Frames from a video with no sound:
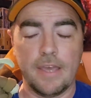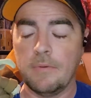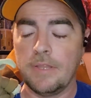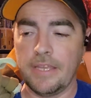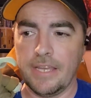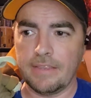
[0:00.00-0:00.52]
And
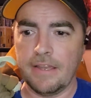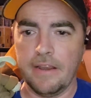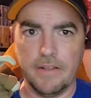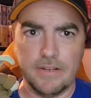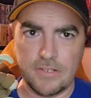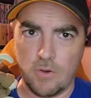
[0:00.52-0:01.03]
when they get
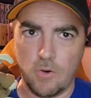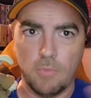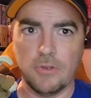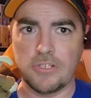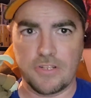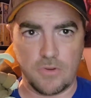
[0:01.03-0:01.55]
there, there's a whole
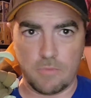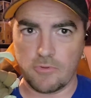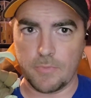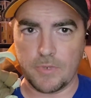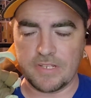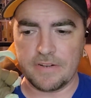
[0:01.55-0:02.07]
bunch of
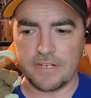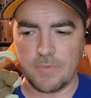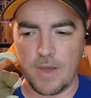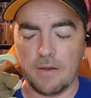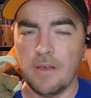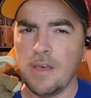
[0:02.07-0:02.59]
stormtroopers there as
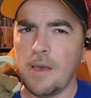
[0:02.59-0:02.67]
well.